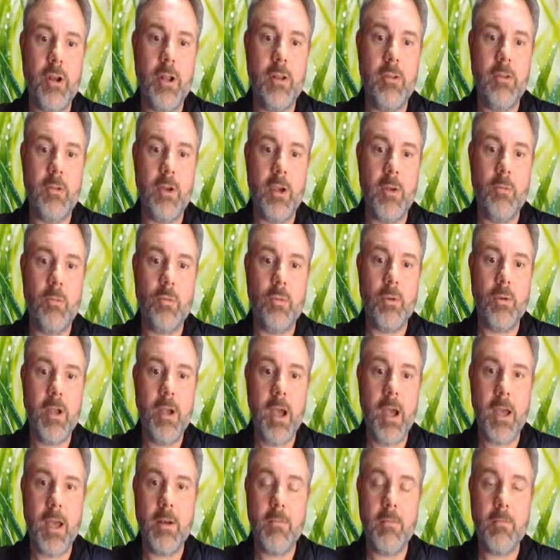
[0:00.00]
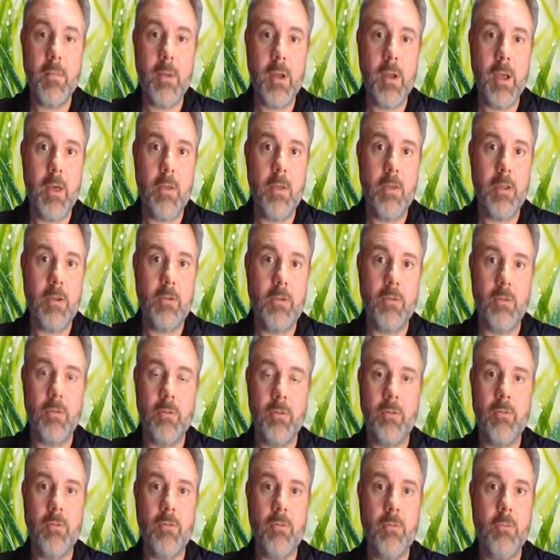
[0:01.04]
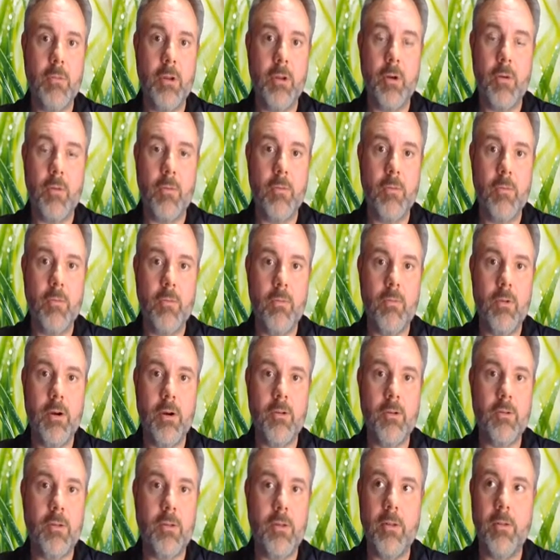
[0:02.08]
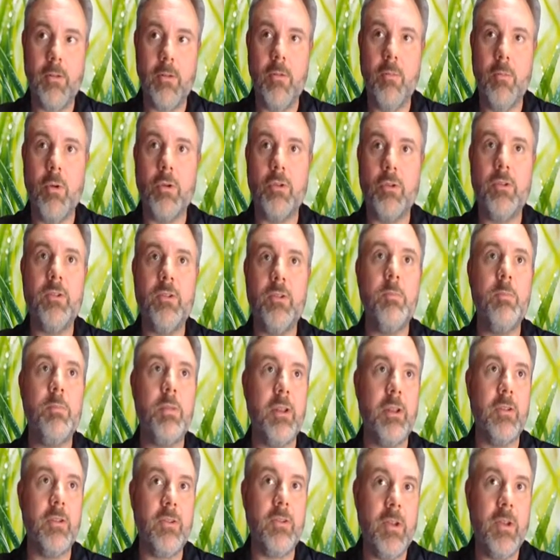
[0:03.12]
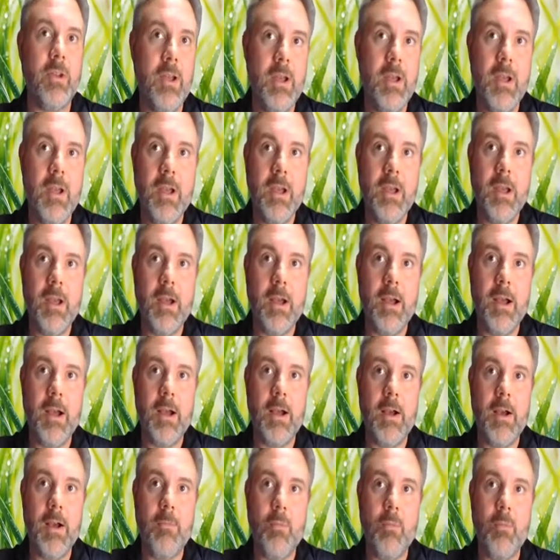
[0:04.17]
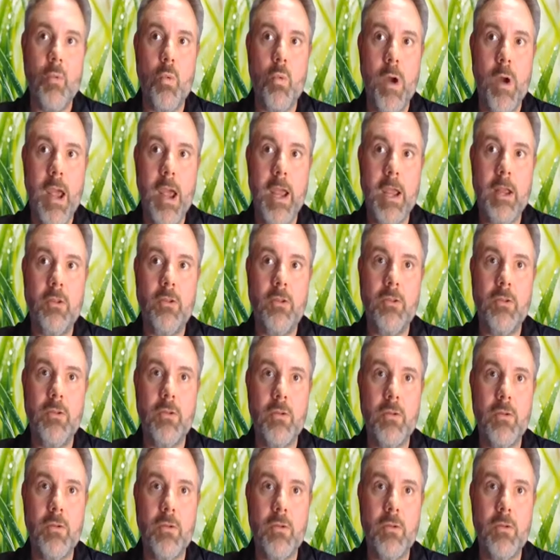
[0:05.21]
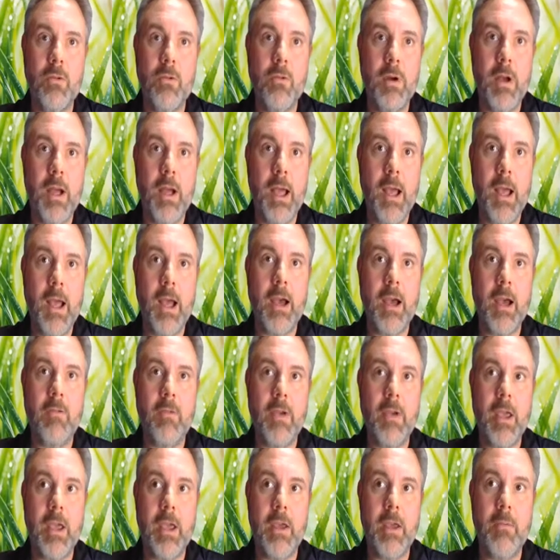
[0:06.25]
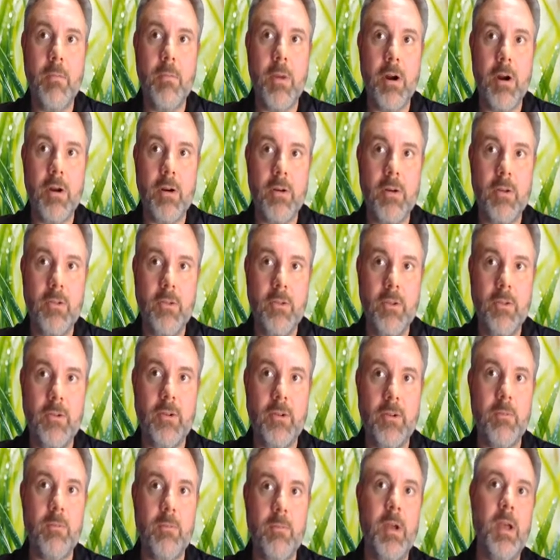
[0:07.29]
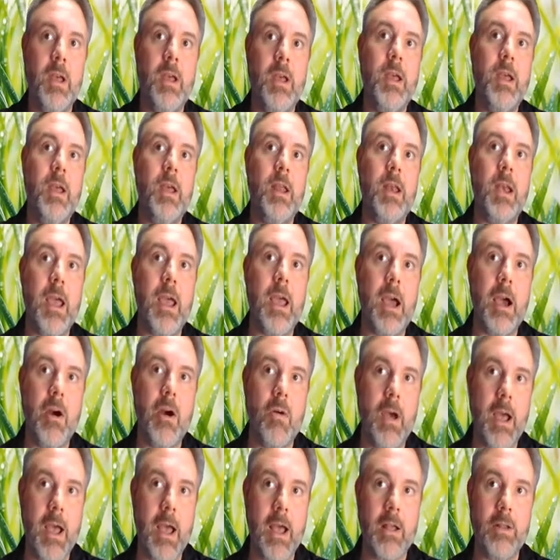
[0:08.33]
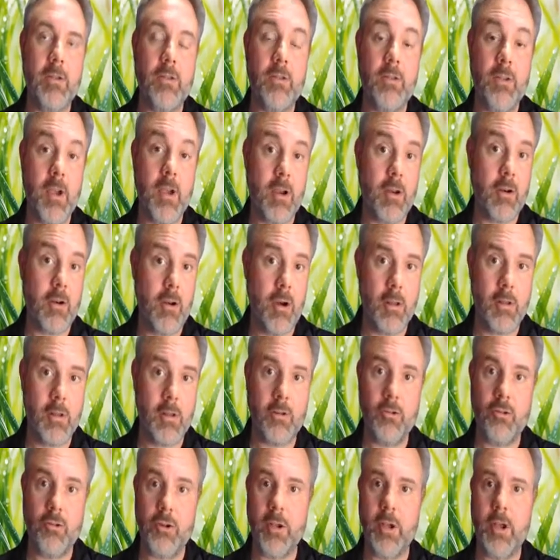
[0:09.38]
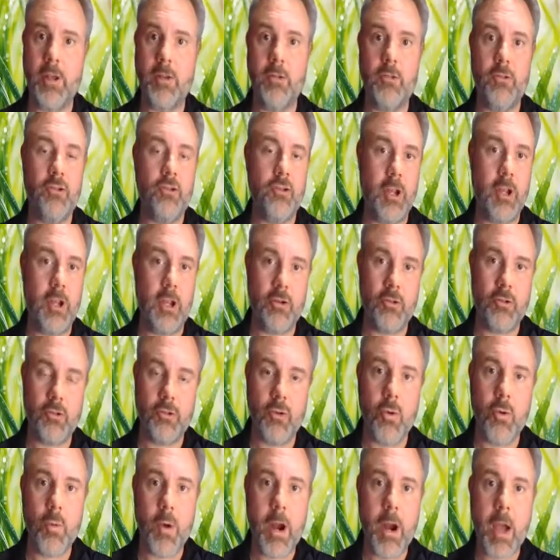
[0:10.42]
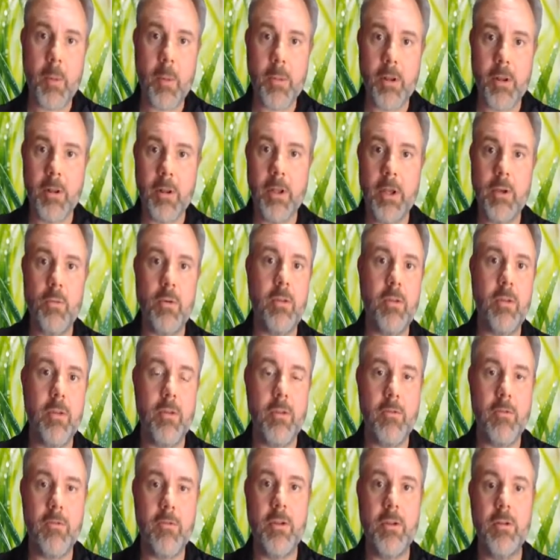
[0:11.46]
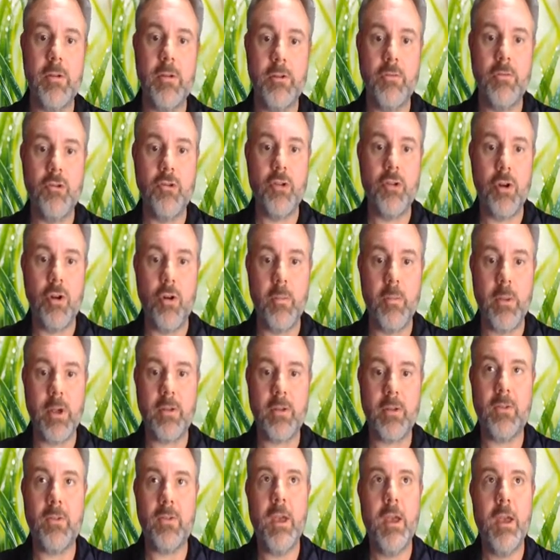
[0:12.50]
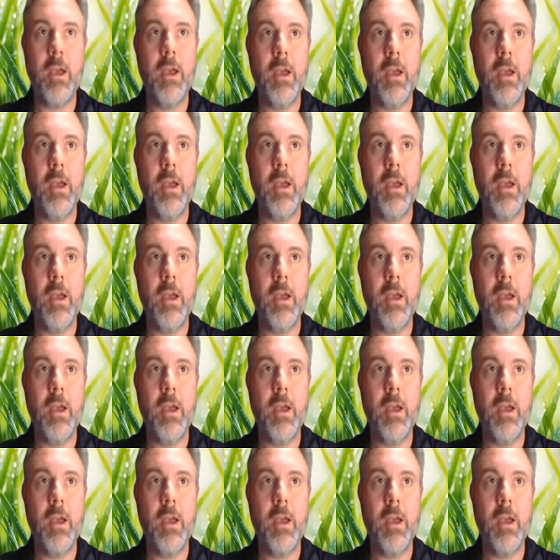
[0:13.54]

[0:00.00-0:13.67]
enzymes would cut. And these were, first the most simplest way to have a marker system. Now, as technology has changed so rapidly within the field of genomics,